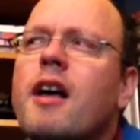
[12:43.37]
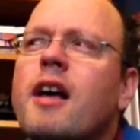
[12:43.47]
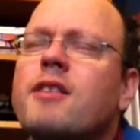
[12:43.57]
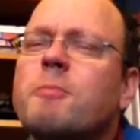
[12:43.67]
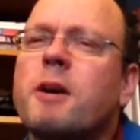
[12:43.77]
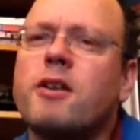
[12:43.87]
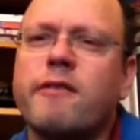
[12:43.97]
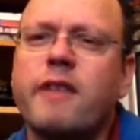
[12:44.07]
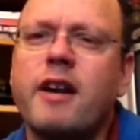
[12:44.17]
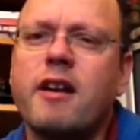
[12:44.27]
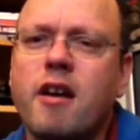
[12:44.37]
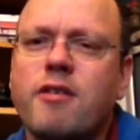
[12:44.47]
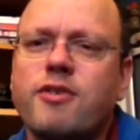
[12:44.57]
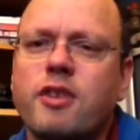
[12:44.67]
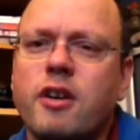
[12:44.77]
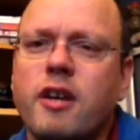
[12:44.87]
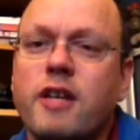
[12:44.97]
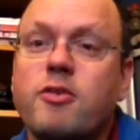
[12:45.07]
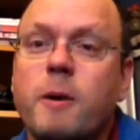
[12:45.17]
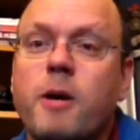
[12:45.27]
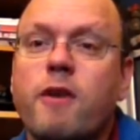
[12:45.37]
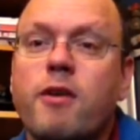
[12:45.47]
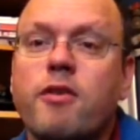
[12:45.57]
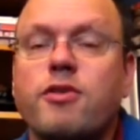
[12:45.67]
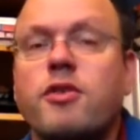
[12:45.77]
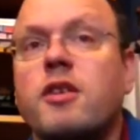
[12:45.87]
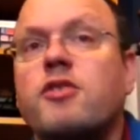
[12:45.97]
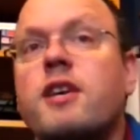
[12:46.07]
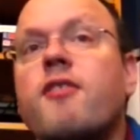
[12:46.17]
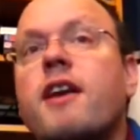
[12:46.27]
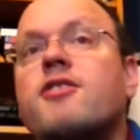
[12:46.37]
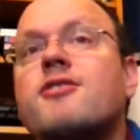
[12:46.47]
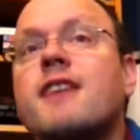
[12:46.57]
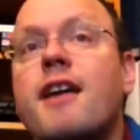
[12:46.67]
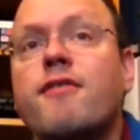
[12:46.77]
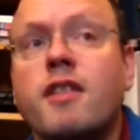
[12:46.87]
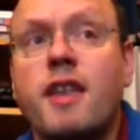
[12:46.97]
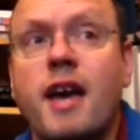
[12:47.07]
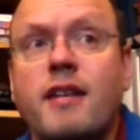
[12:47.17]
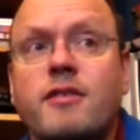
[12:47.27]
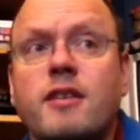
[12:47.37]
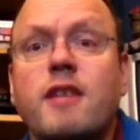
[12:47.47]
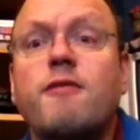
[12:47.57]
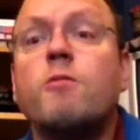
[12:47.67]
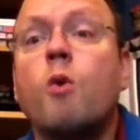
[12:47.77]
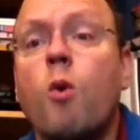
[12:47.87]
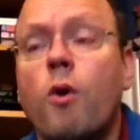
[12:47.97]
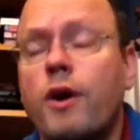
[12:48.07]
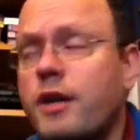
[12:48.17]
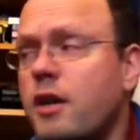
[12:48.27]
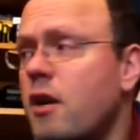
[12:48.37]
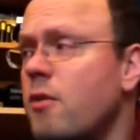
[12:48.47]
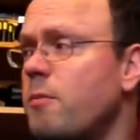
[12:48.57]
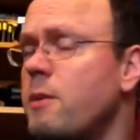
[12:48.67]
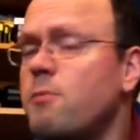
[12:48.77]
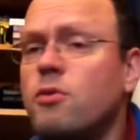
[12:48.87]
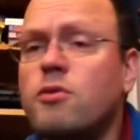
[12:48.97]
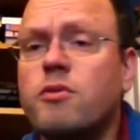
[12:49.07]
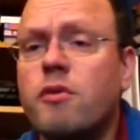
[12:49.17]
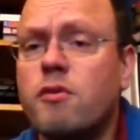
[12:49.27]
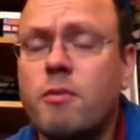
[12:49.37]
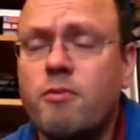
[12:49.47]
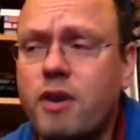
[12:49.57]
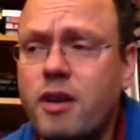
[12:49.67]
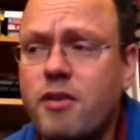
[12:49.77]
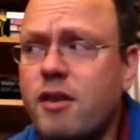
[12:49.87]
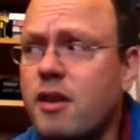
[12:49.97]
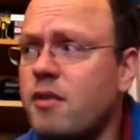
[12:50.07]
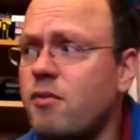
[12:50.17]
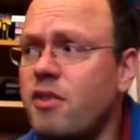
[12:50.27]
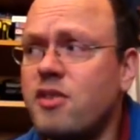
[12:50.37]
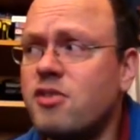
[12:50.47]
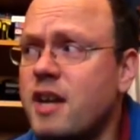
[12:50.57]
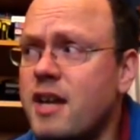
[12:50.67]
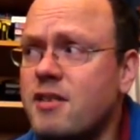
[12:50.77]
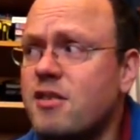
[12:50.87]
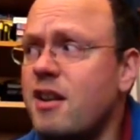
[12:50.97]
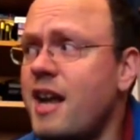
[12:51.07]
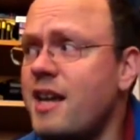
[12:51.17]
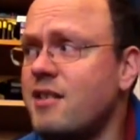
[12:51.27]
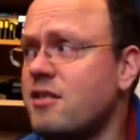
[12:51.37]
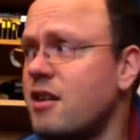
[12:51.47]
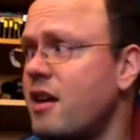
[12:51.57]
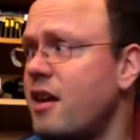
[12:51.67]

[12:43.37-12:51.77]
it's part of their culture. It's part of our culture. The generations after that, even more. You know, people who grew up with the SNES, the NES,